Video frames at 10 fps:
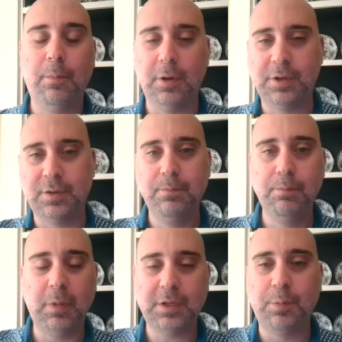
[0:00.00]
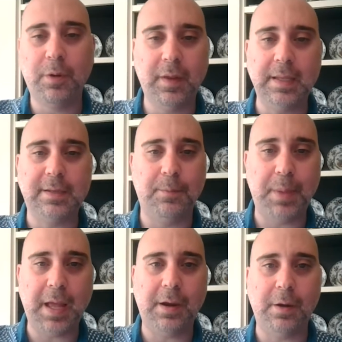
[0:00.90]
much much more than its
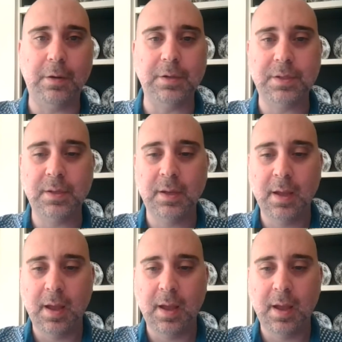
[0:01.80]
competitors